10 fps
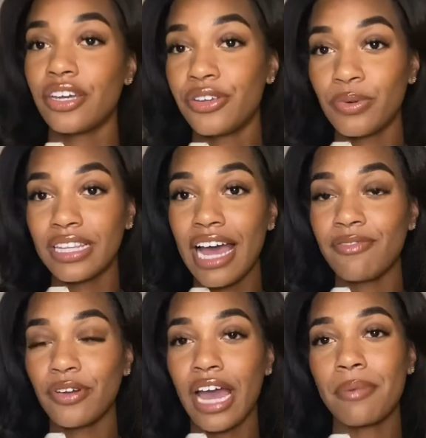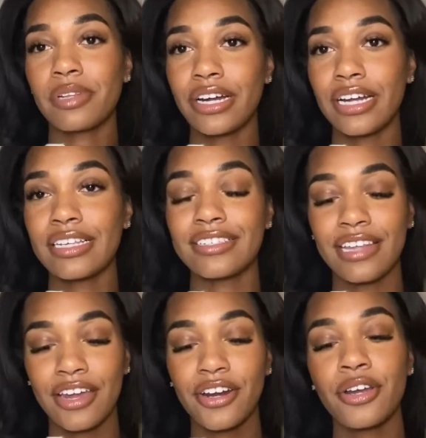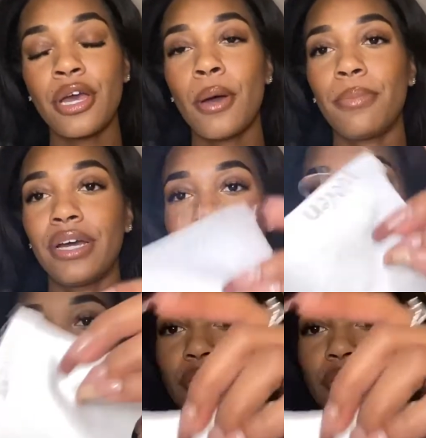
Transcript: you what that vocabulary is later. But this is